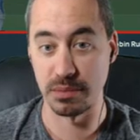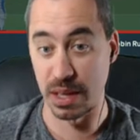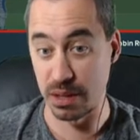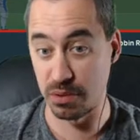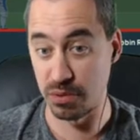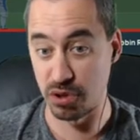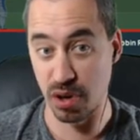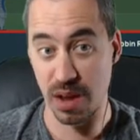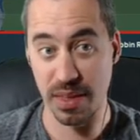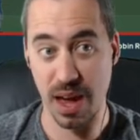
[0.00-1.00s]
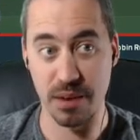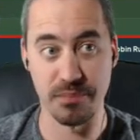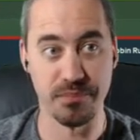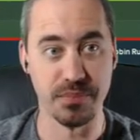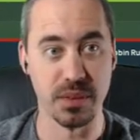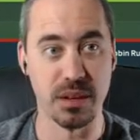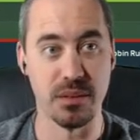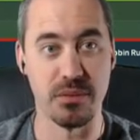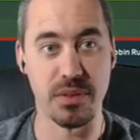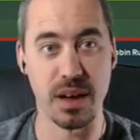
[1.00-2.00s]
like try that.
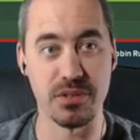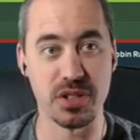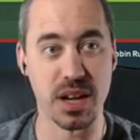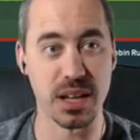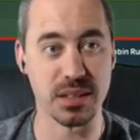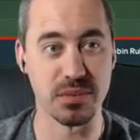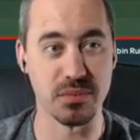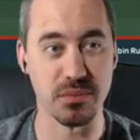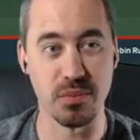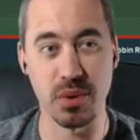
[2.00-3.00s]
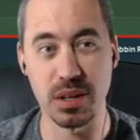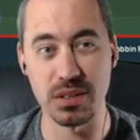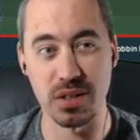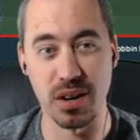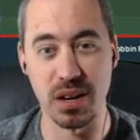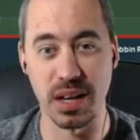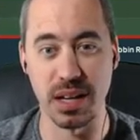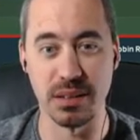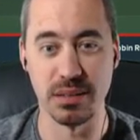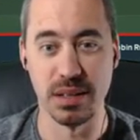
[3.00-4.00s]
Five shots, one on
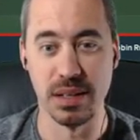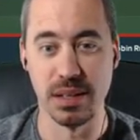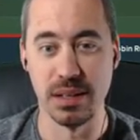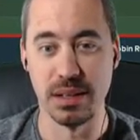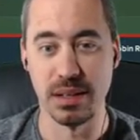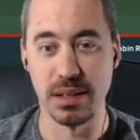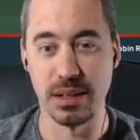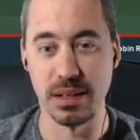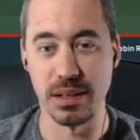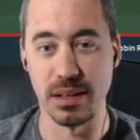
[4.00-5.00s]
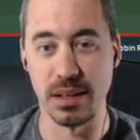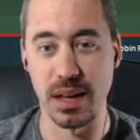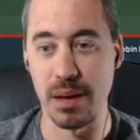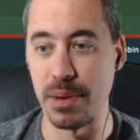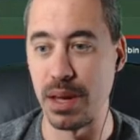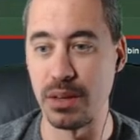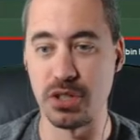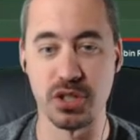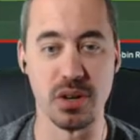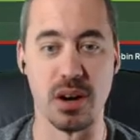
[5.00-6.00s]
target. I mean,
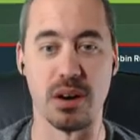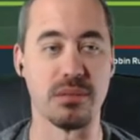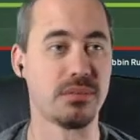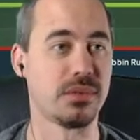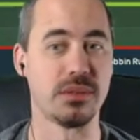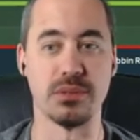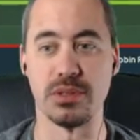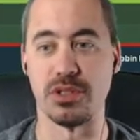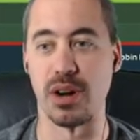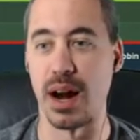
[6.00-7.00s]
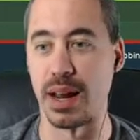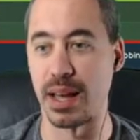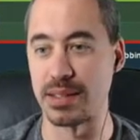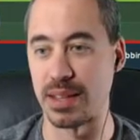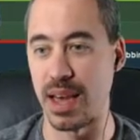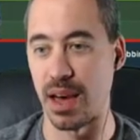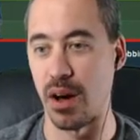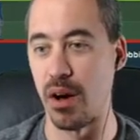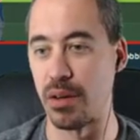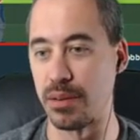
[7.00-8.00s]
sure, we'll, we'll try it. I guess, yeah,
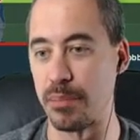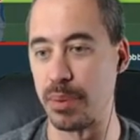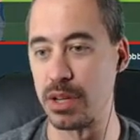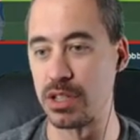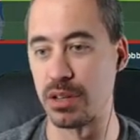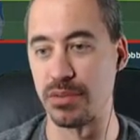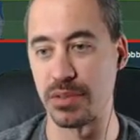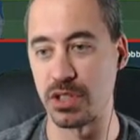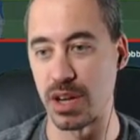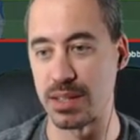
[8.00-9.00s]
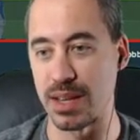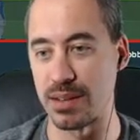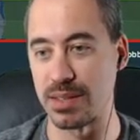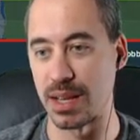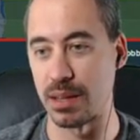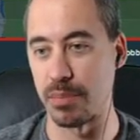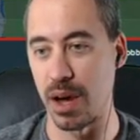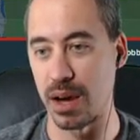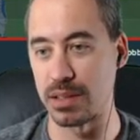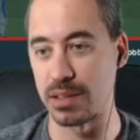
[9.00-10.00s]
all, a bunch of shots outside the
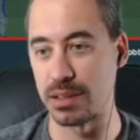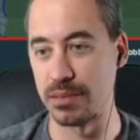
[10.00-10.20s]
box.